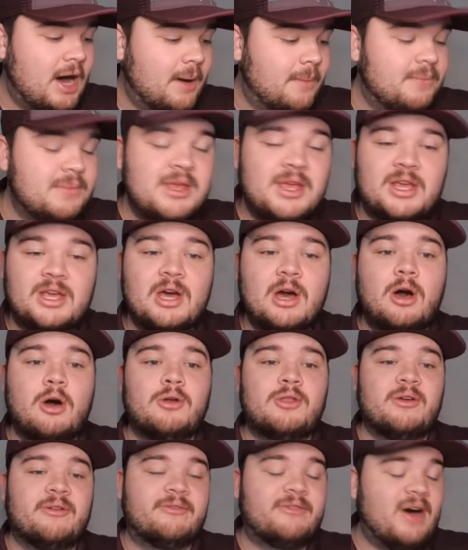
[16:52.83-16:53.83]
Nico,
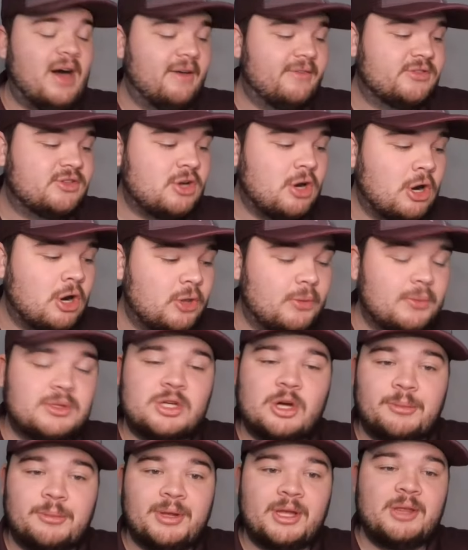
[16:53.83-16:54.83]
the five-star that we
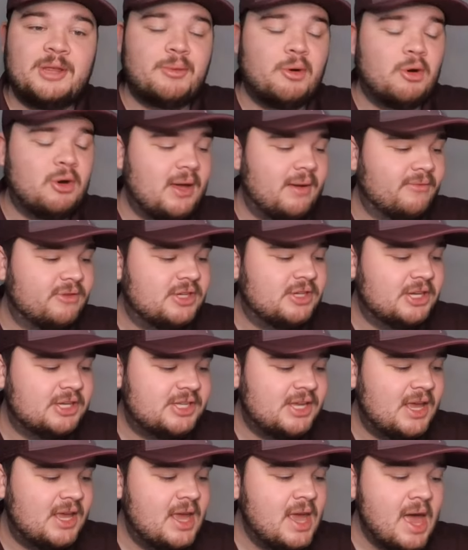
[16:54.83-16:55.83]
saw playing the bowl game for
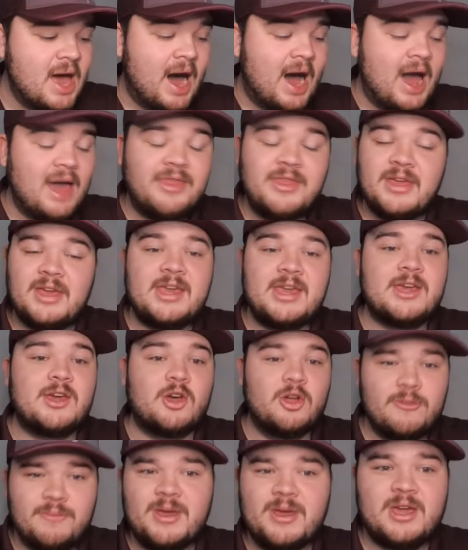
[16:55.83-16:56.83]
Tennessee, I think he
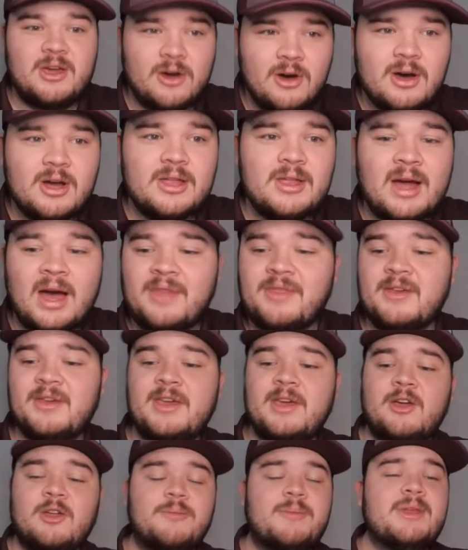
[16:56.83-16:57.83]
could be good. I think
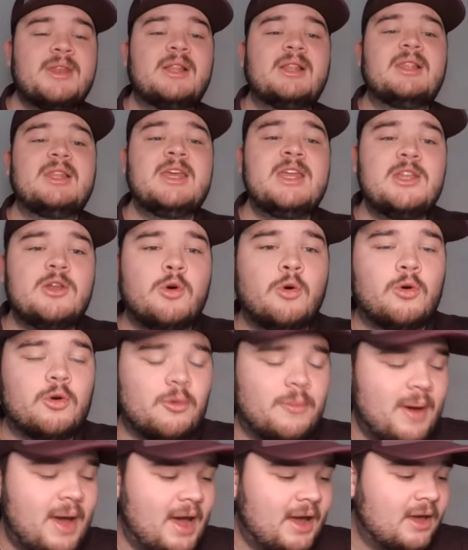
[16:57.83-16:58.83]
he could be an elite
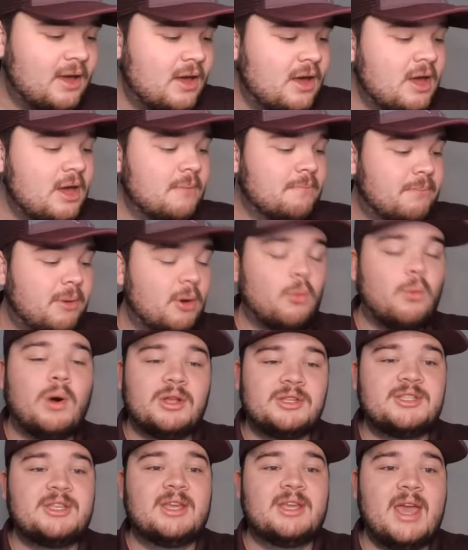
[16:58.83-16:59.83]
quarterback. But
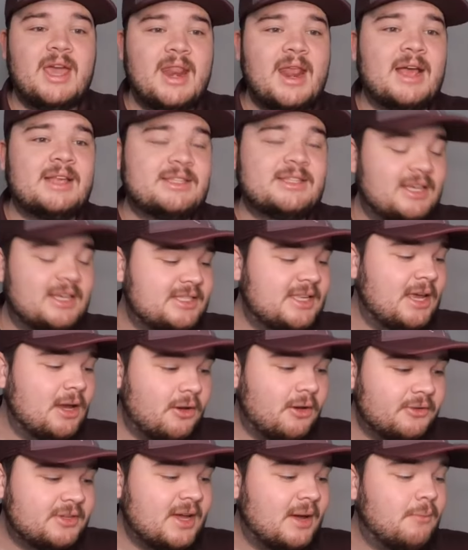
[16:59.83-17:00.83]
once again, as I say
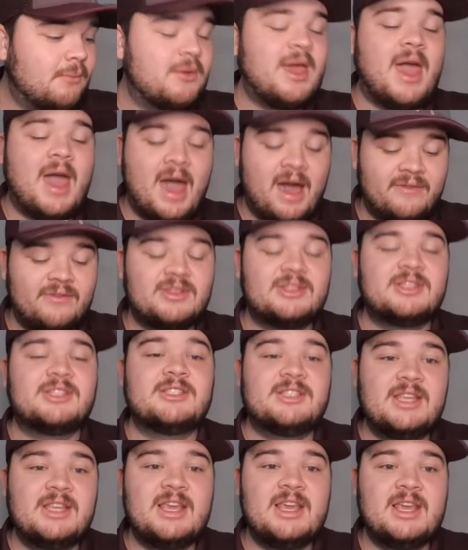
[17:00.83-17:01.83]
all the time, we haven't
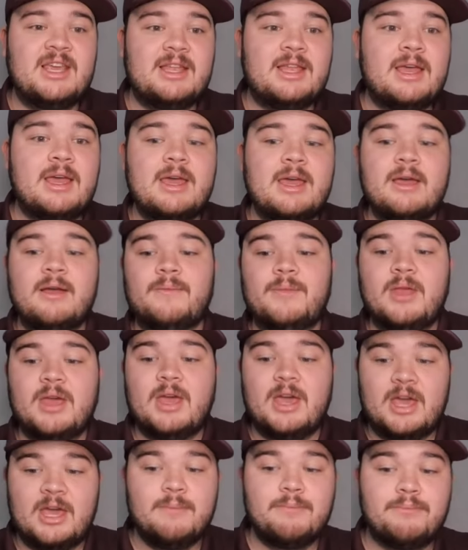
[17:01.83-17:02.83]
seen
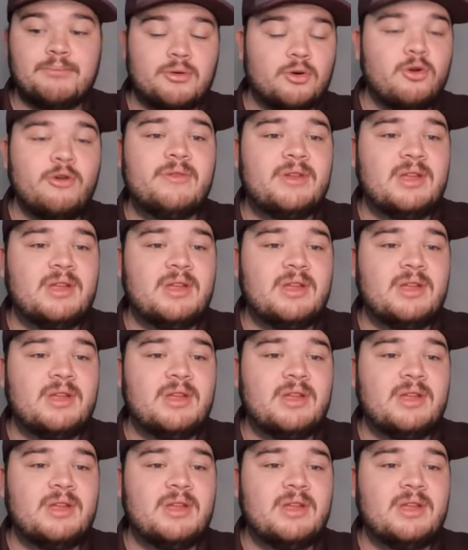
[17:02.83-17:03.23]
him prove